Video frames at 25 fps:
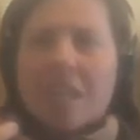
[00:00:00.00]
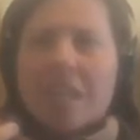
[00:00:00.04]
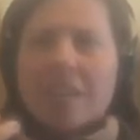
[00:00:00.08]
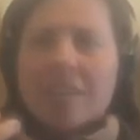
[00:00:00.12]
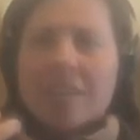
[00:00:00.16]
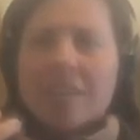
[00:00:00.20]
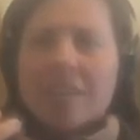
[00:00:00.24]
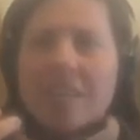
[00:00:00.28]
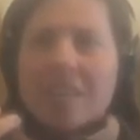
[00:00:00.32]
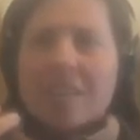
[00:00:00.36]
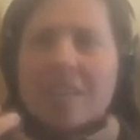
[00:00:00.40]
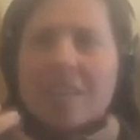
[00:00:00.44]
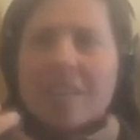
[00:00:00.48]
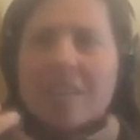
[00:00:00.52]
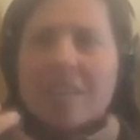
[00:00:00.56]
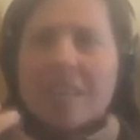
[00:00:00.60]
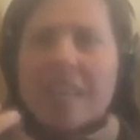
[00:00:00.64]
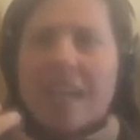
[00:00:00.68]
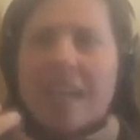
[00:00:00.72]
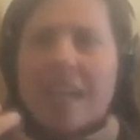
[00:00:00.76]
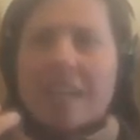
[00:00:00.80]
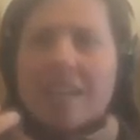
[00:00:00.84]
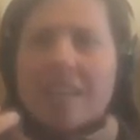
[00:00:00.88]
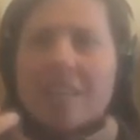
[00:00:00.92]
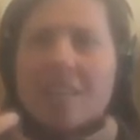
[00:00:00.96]
I think
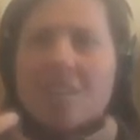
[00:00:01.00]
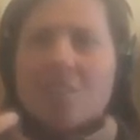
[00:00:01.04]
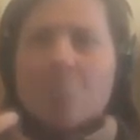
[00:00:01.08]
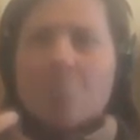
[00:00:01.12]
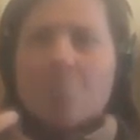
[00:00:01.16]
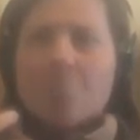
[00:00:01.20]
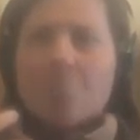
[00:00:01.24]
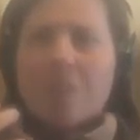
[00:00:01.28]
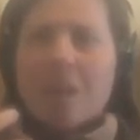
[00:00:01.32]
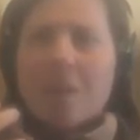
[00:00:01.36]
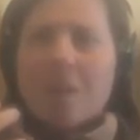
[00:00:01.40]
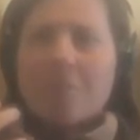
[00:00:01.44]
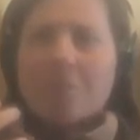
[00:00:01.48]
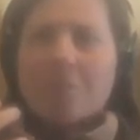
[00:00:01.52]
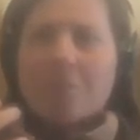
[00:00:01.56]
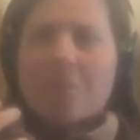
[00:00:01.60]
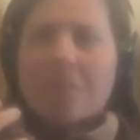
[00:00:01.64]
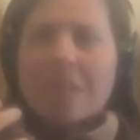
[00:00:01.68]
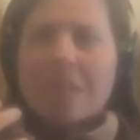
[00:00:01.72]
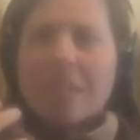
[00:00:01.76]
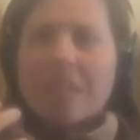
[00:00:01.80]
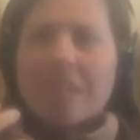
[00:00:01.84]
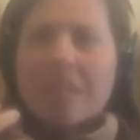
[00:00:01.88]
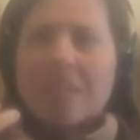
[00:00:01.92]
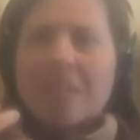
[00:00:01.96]
that is
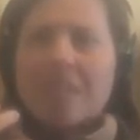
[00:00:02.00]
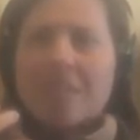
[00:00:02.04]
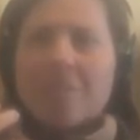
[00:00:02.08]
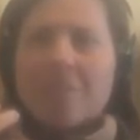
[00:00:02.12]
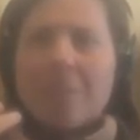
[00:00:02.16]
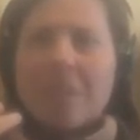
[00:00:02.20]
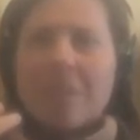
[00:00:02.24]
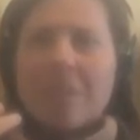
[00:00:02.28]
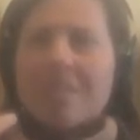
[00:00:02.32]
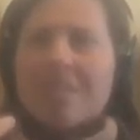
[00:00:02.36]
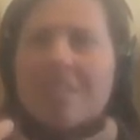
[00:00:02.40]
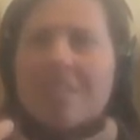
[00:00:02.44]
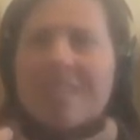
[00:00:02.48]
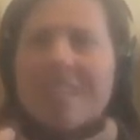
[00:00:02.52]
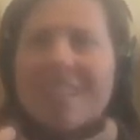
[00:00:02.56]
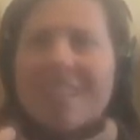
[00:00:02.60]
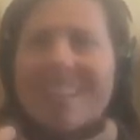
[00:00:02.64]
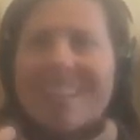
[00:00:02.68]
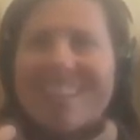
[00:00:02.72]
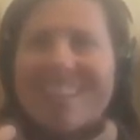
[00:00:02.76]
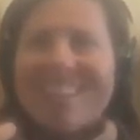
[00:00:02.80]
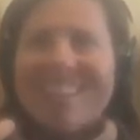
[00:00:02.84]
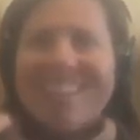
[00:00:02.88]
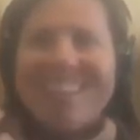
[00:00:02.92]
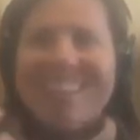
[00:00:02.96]
probably the best
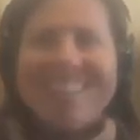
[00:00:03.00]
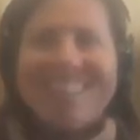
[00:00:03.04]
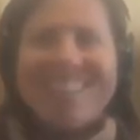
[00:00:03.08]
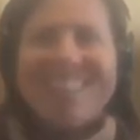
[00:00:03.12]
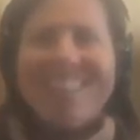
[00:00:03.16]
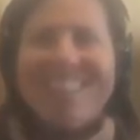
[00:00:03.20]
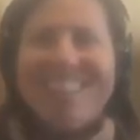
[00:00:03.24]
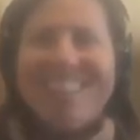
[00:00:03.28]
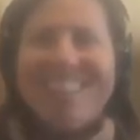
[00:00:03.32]
thing